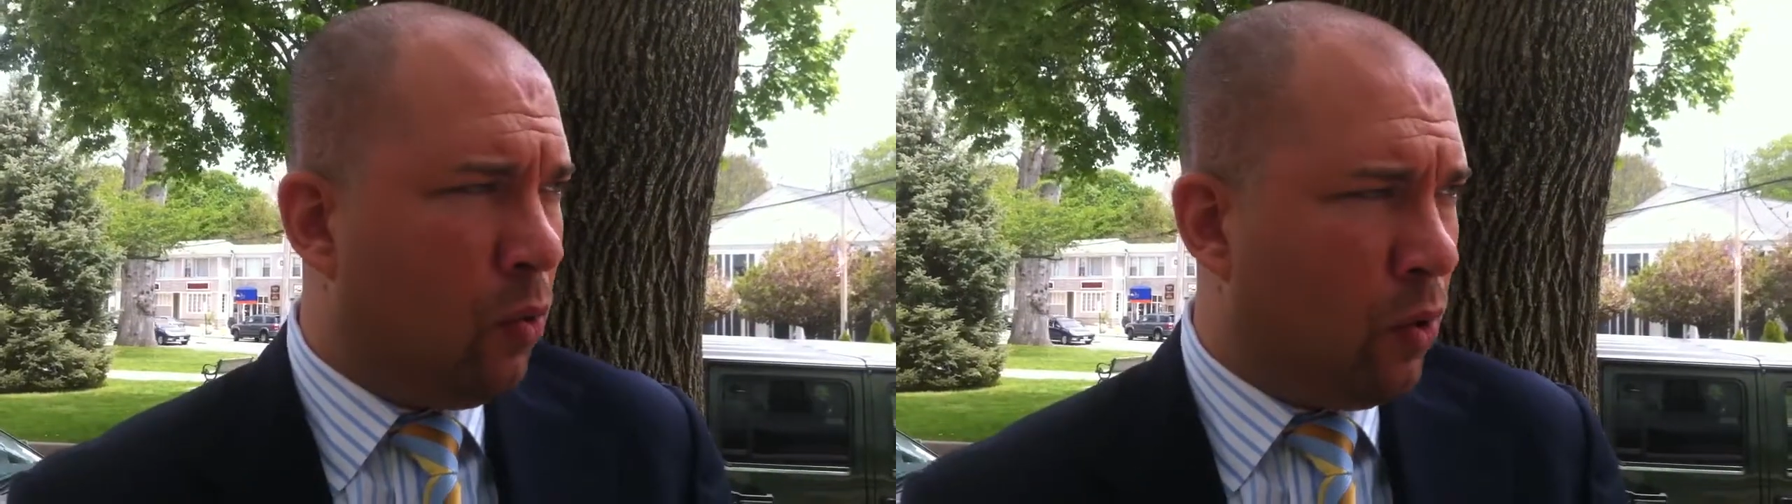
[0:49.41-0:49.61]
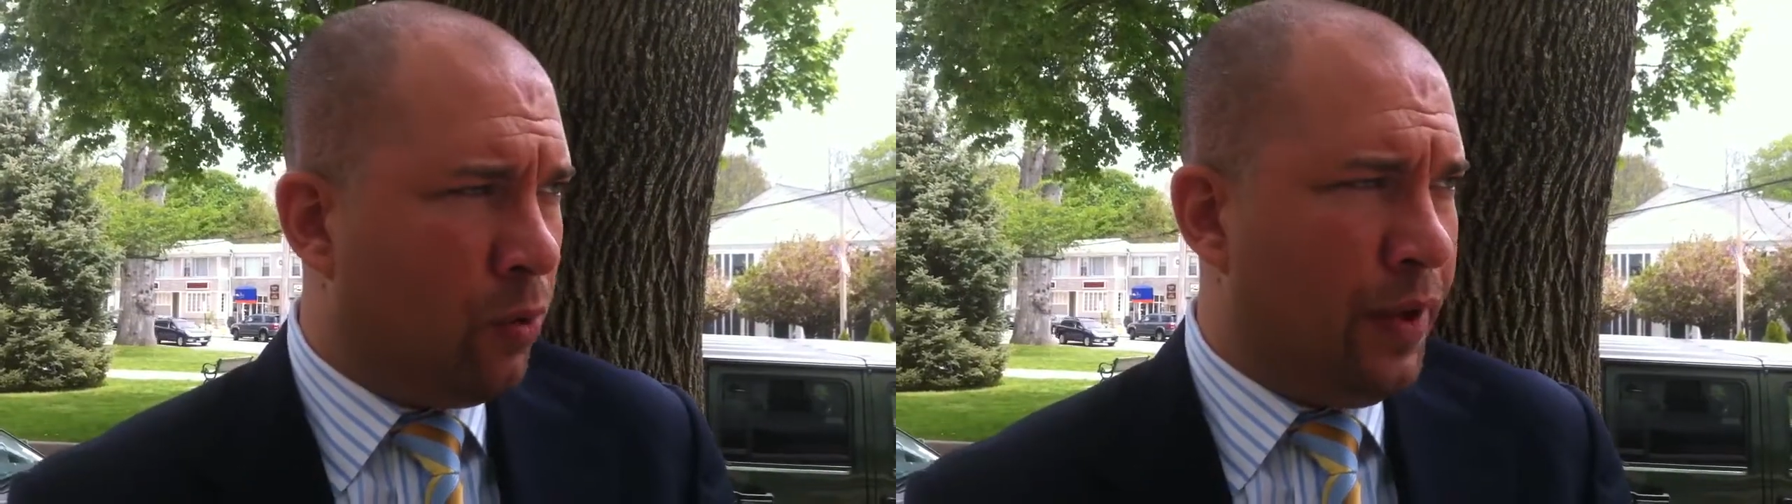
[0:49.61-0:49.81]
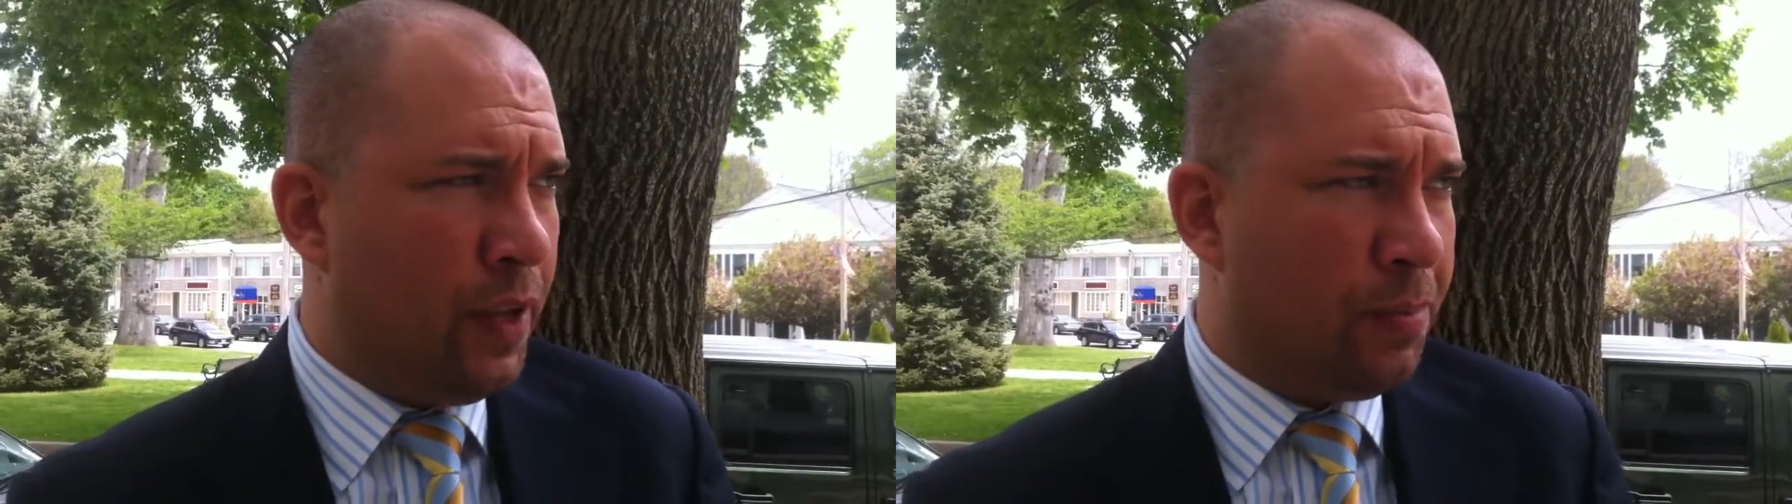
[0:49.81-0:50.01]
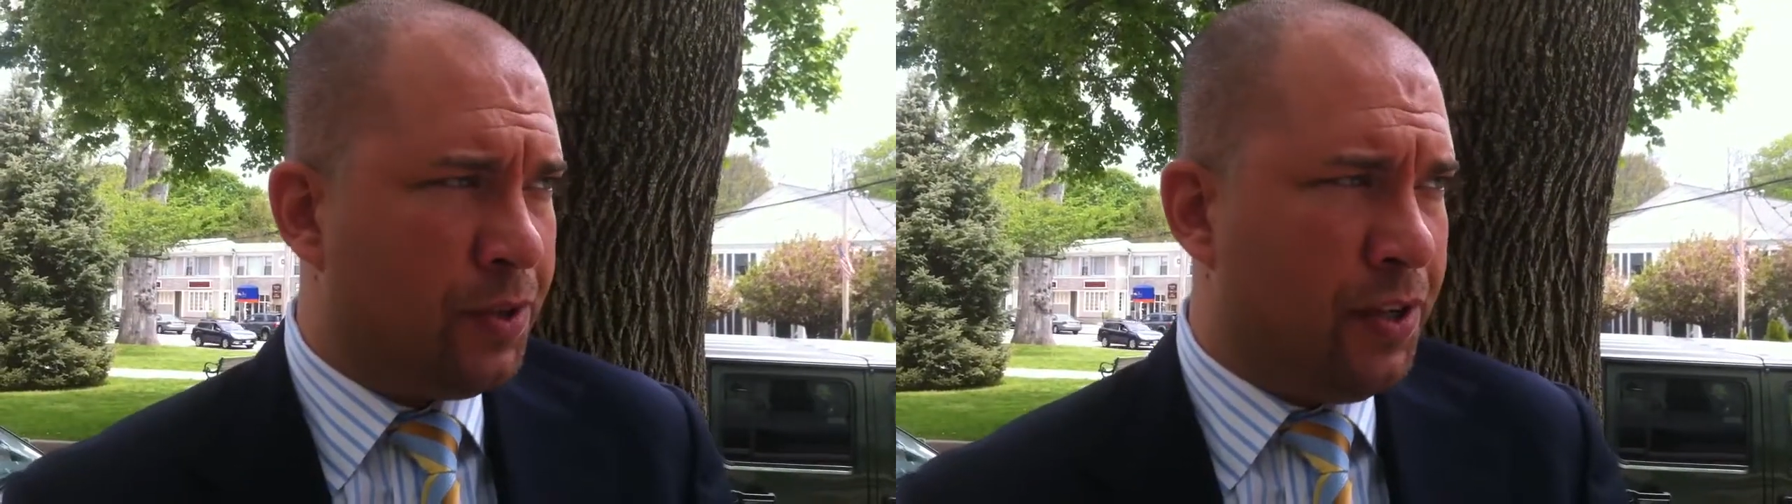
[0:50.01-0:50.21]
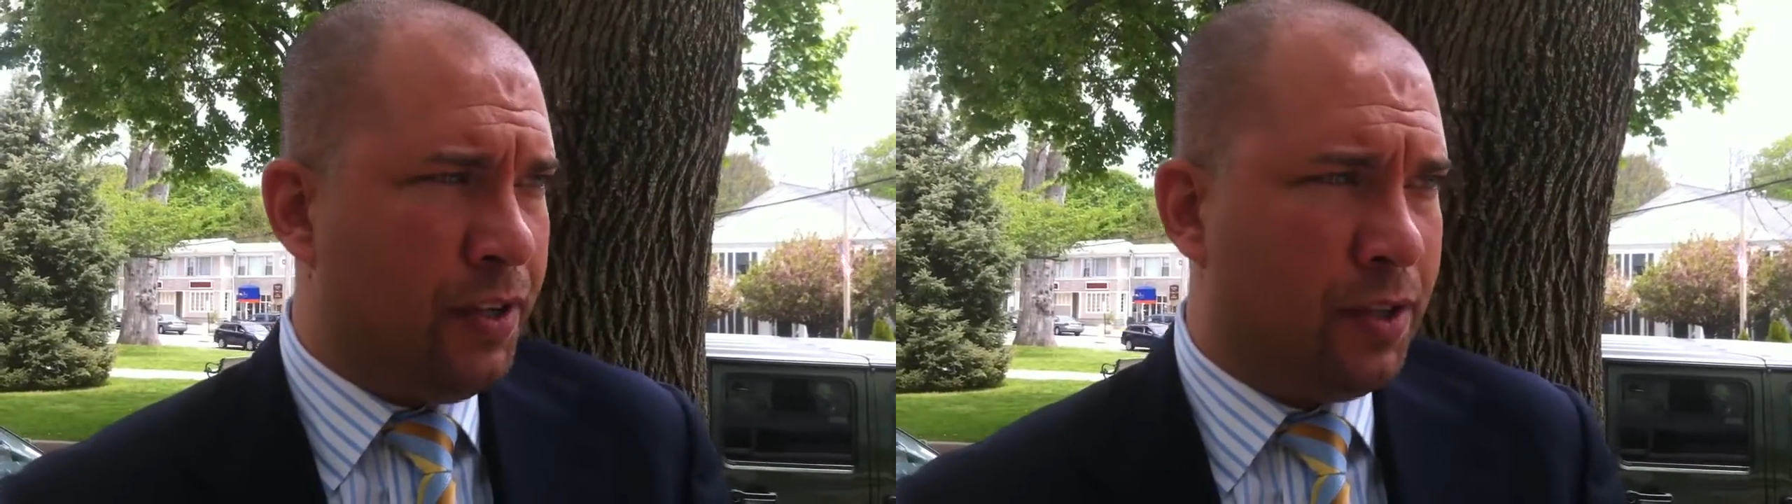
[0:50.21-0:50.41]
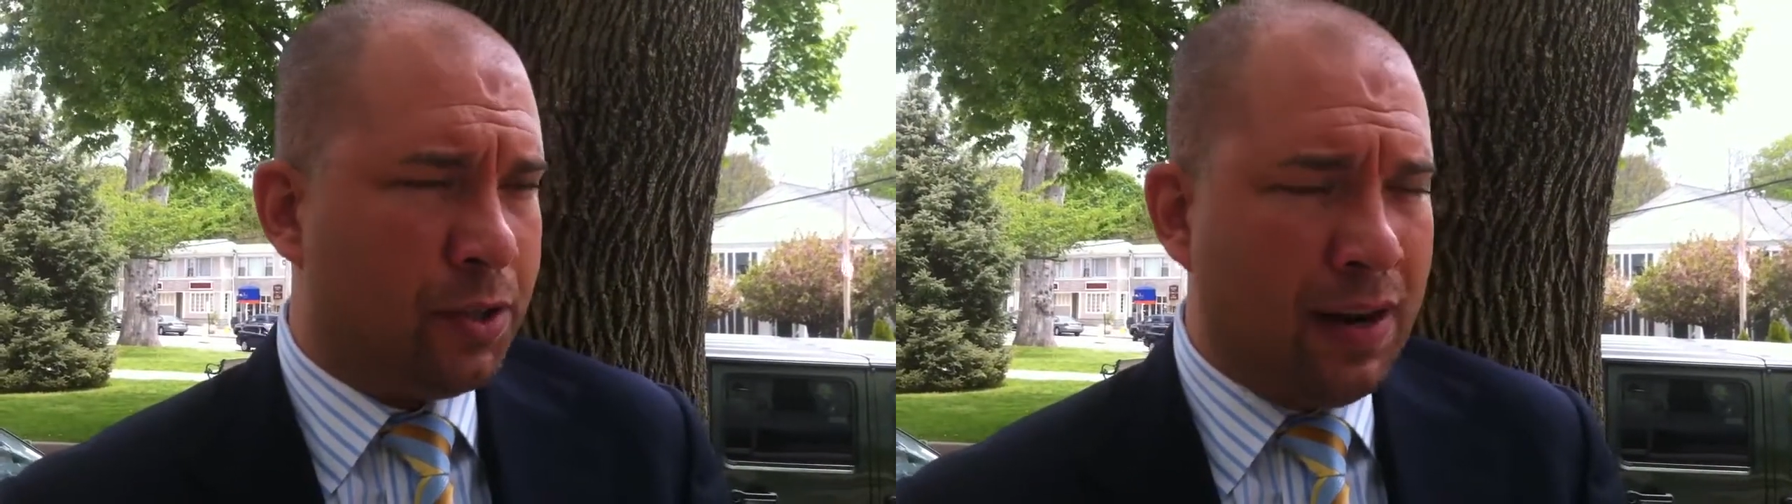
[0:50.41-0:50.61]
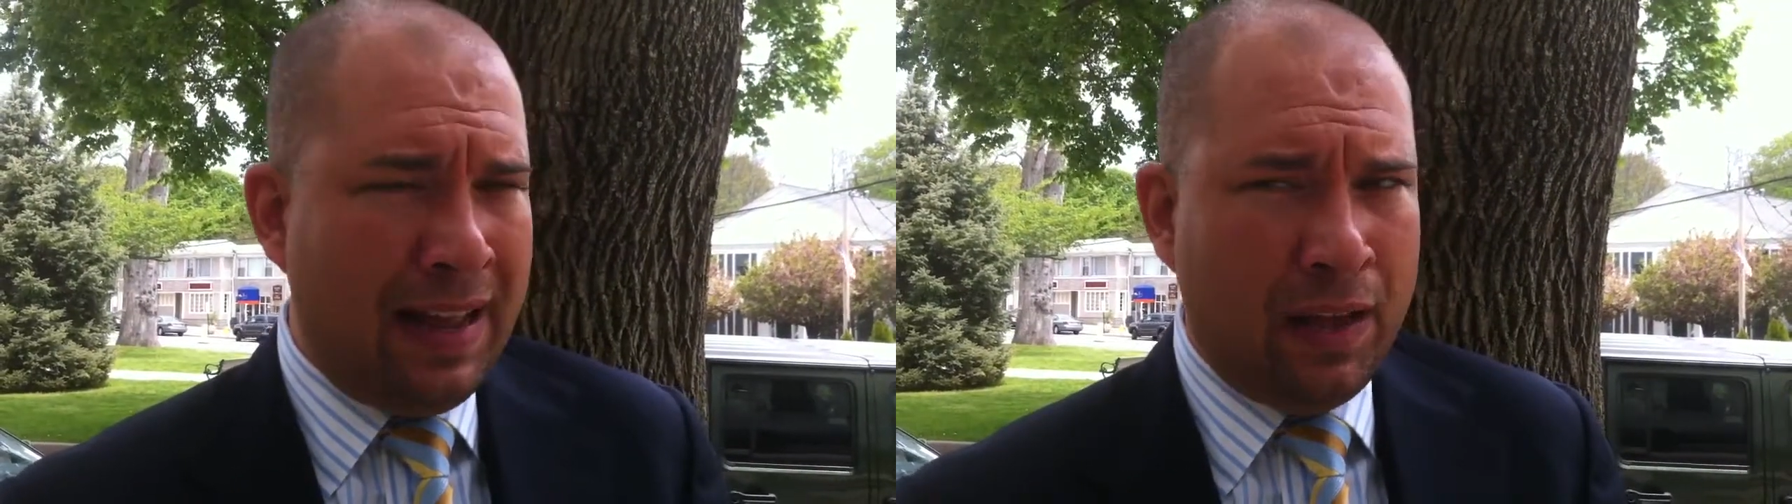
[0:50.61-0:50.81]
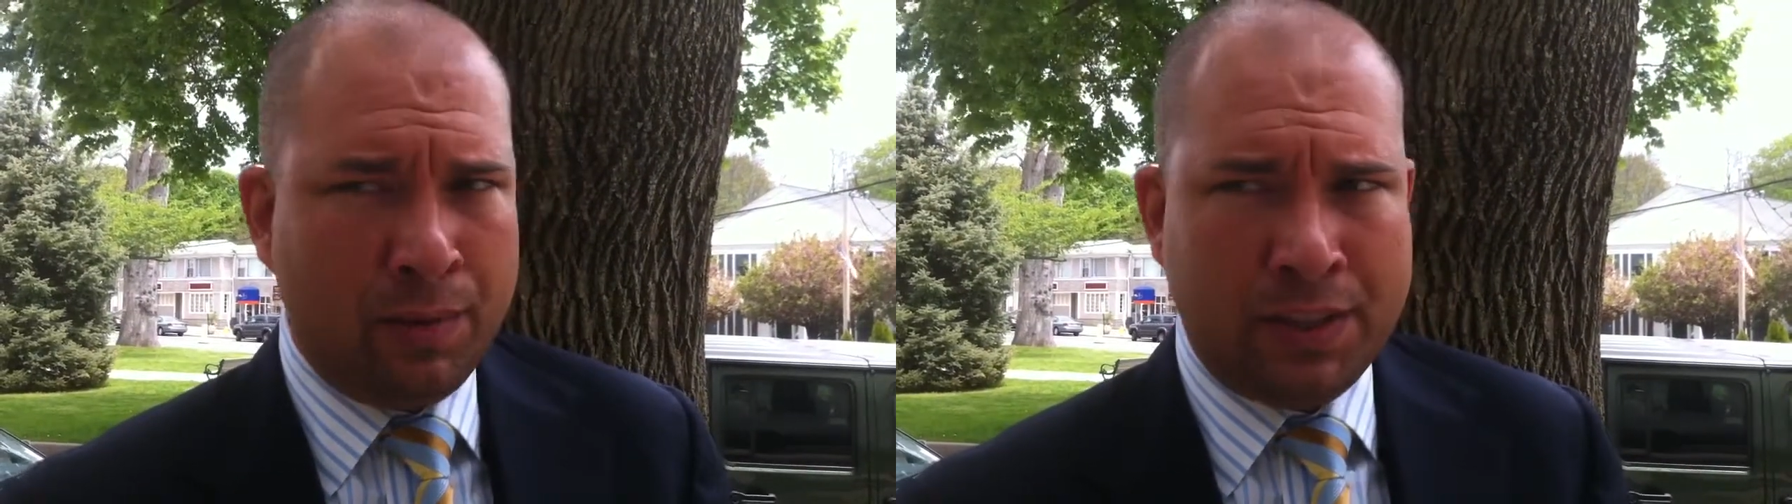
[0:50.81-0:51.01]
Or we could proceed to trial,